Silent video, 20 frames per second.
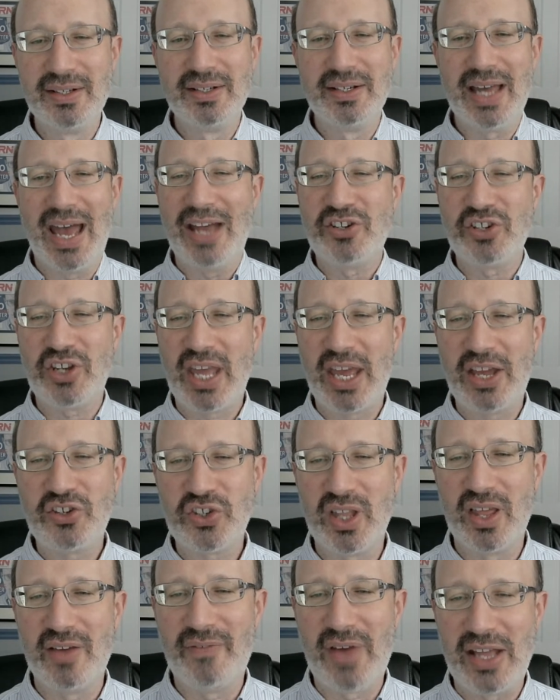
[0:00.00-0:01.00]

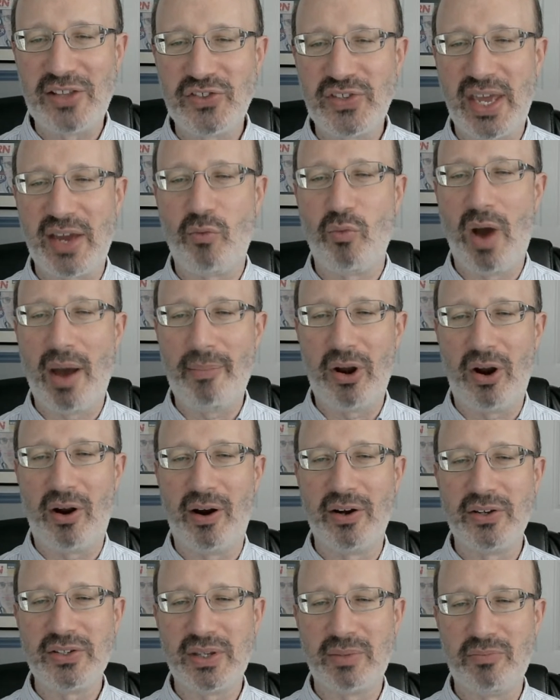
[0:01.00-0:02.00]
educational events like
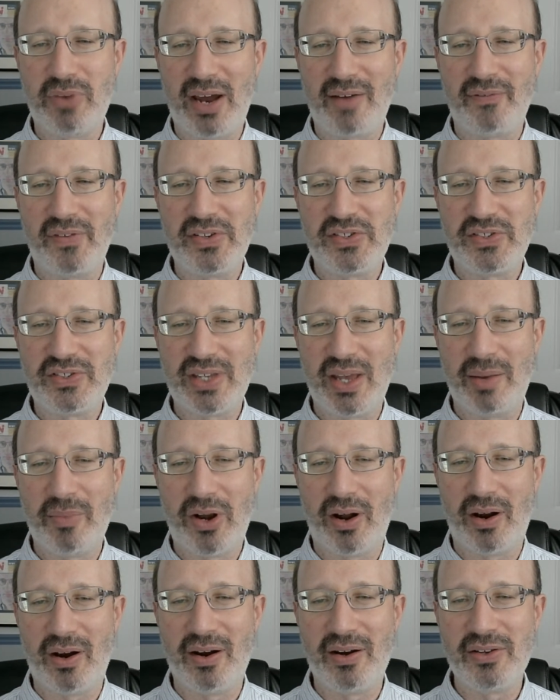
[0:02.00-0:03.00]
webinars and breakfast
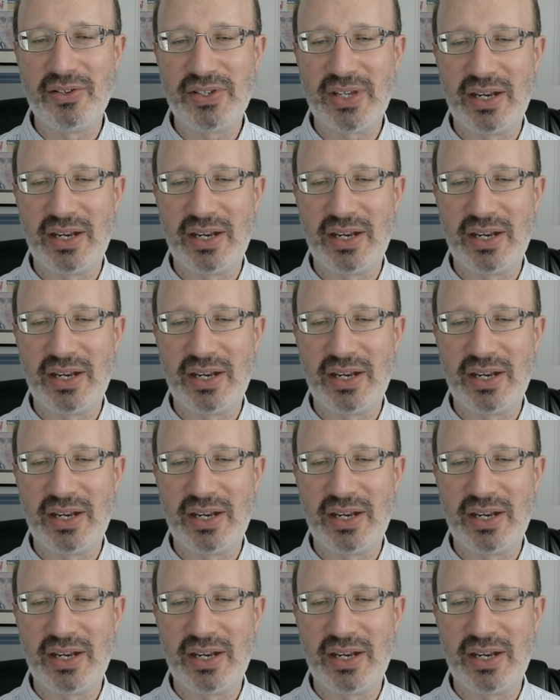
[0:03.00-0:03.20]
seminars,